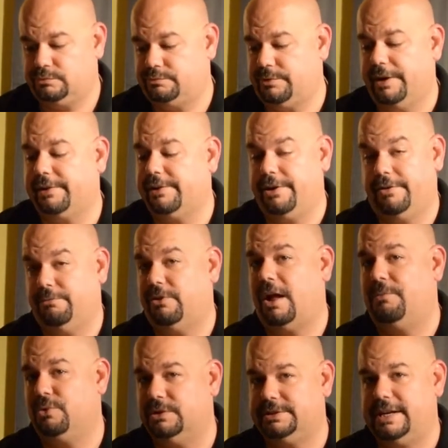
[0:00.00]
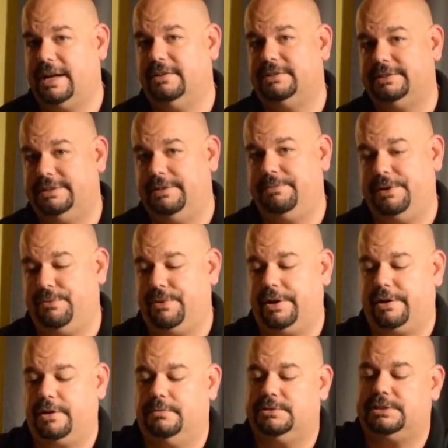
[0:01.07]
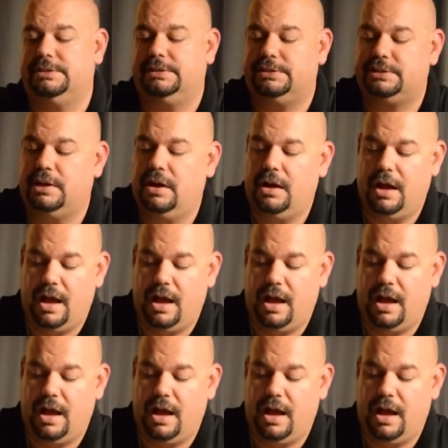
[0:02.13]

frankly are a lot more talented than me when it comes to this.